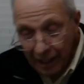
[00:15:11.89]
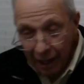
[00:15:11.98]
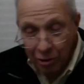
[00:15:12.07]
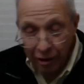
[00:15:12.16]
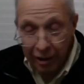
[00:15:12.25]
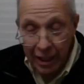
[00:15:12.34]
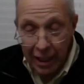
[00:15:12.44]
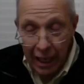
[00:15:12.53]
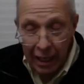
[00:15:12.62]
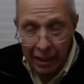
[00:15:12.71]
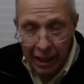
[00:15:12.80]
I'm sorry.
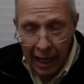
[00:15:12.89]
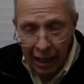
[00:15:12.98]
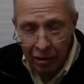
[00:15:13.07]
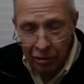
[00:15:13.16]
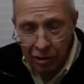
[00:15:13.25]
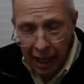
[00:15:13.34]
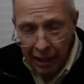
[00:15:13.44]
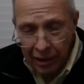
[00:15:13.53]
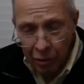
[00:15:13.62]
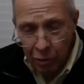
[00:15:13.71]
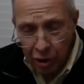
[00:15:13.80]
Uh, yeah, I don't. I
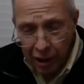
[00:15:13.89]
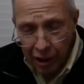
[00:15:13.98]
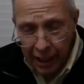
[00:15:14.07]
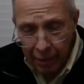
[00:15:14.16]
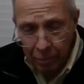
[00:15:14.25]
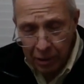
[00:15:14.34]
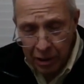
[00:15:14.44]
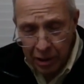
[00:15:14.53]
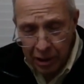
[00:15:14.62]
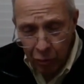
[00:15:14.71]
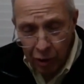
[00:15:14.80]
think what's going to happen is uh,